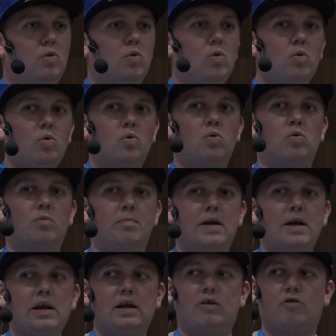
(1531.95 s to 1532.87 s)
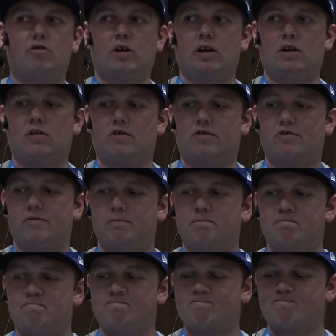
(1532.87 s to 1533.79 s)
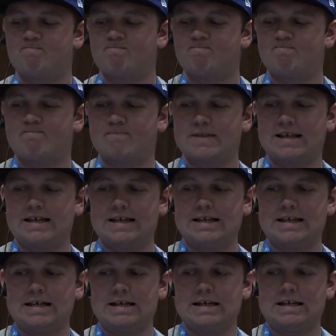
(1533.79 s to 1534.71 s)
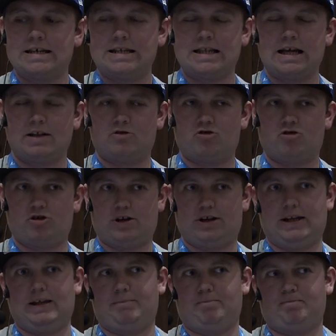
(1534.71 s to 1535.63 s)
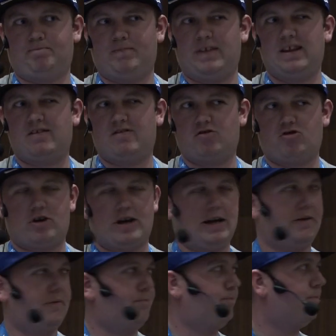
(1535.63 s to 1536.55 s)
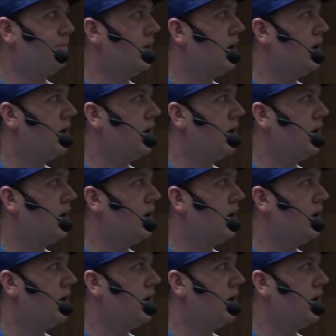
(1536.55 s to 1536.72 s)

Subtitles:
Ooh, many greens. Not really, it's red.